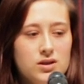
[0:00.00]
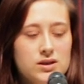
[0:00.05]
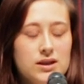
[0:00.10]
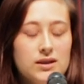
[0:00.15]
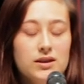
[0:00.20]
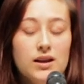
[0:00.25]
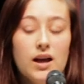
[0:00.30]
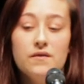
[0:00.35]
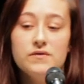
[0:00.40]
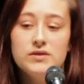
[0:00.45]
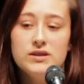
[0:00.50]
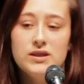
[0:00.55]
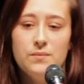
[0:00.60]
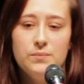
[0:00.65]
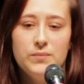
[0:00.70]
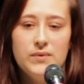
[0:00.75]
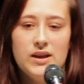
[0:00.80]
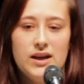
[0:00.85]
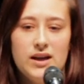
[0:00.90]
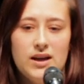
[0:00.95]
to love
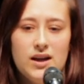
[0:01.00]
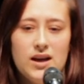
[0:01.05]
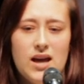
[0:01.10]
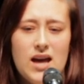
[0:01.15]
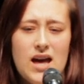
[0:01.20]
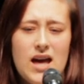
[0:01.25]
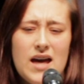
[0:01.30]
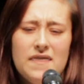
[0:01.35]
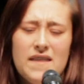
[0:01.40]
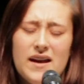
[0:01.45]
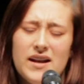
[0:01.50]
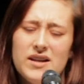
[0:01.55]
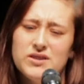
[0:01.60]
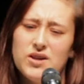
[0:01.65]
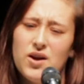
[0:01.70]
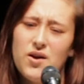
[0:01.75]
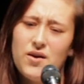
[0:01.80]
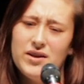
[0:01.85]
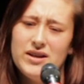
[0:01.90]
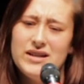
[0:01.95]
something that
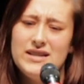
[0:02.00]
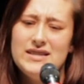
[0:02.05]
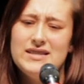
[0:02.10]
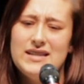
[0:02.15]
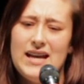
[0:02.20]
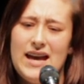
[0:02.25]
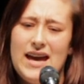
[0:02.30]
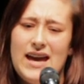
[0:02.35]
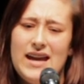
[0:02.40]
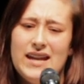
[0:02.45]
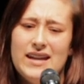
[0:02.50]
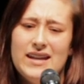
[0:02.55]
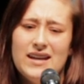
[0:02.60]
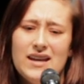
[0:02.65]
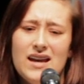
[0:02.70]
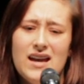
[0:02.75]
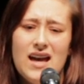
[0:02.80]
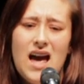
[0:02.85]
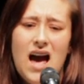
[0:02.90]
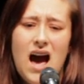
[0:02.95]
is already
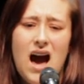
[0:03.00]
dead.